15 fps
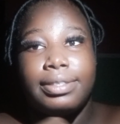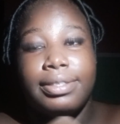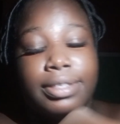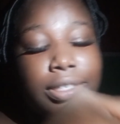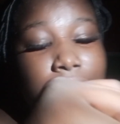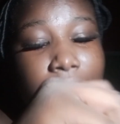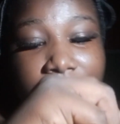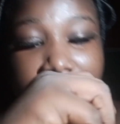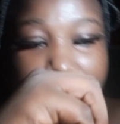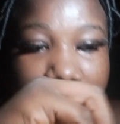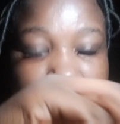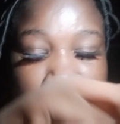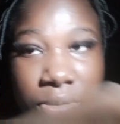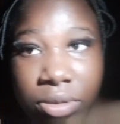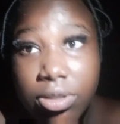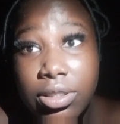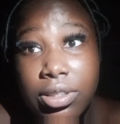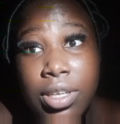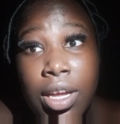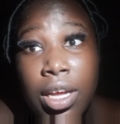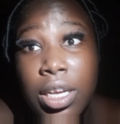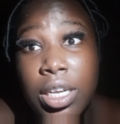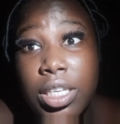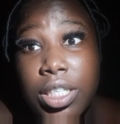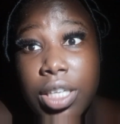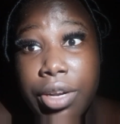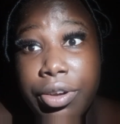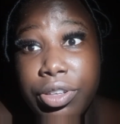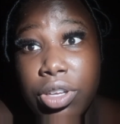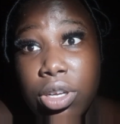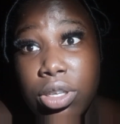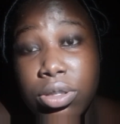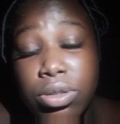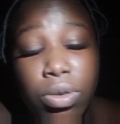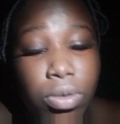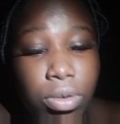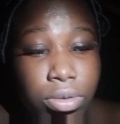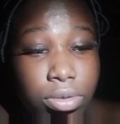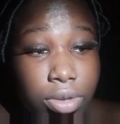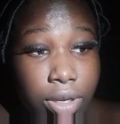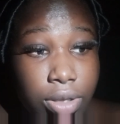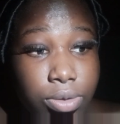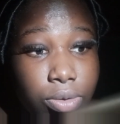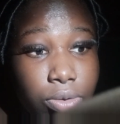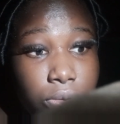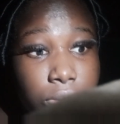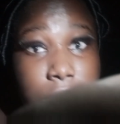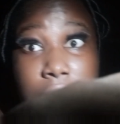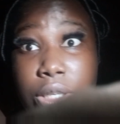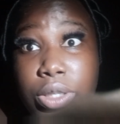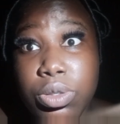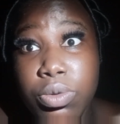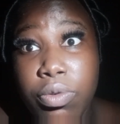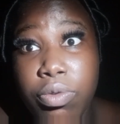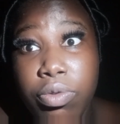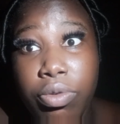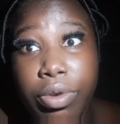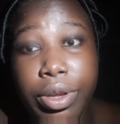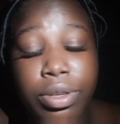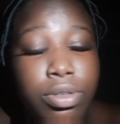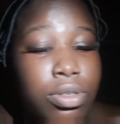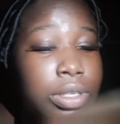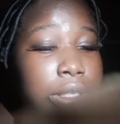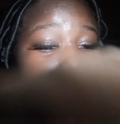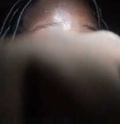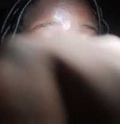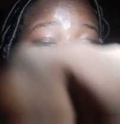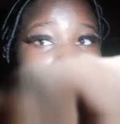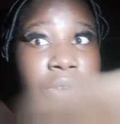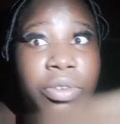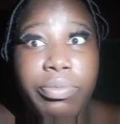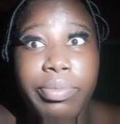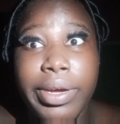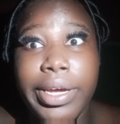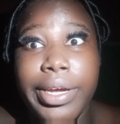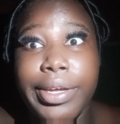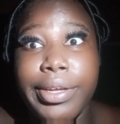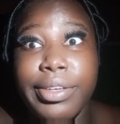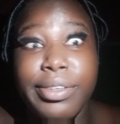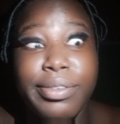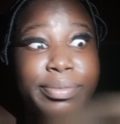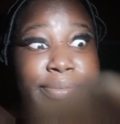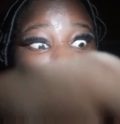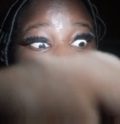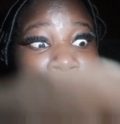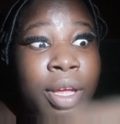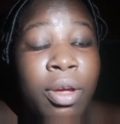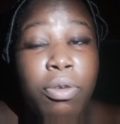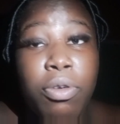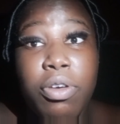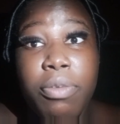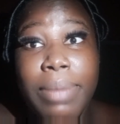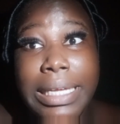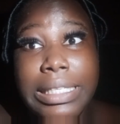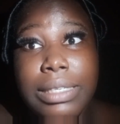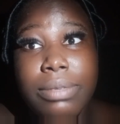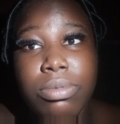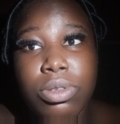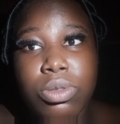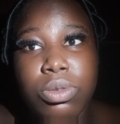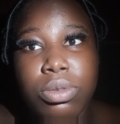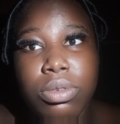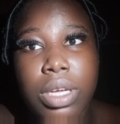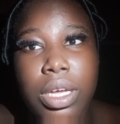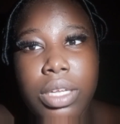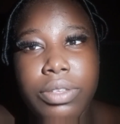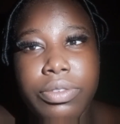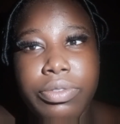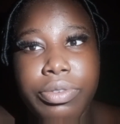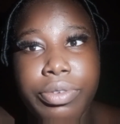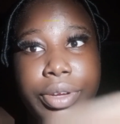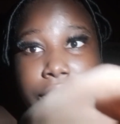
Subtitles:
The generator is not yet on. There's no fuel. It sends one of my siblings to get fuel.